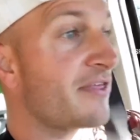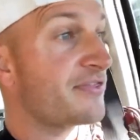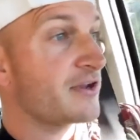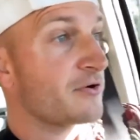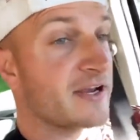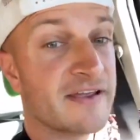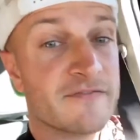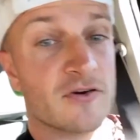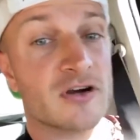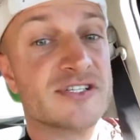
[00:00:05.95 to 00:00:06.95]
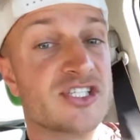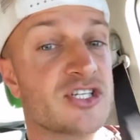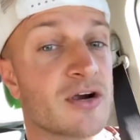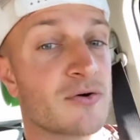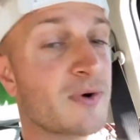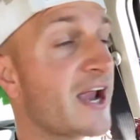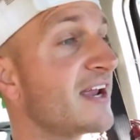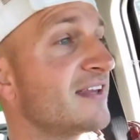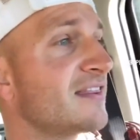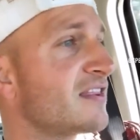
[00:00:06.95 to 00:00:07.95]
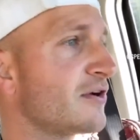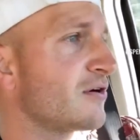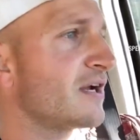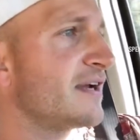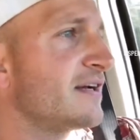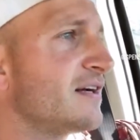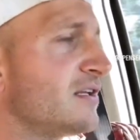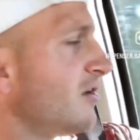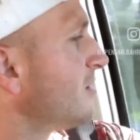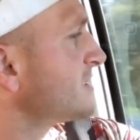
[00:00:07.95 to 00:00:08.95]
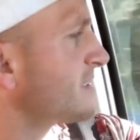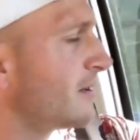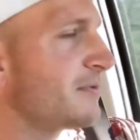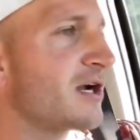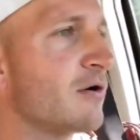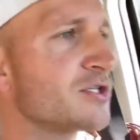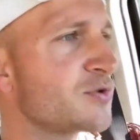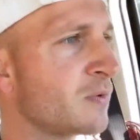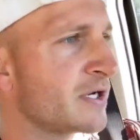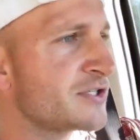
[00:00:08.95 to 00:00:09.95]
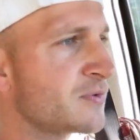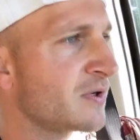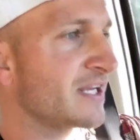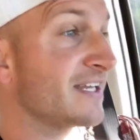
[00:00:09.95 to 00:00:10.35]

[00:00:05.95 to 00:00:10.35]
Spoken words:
theory versus terrain theory a long time ago in 2020.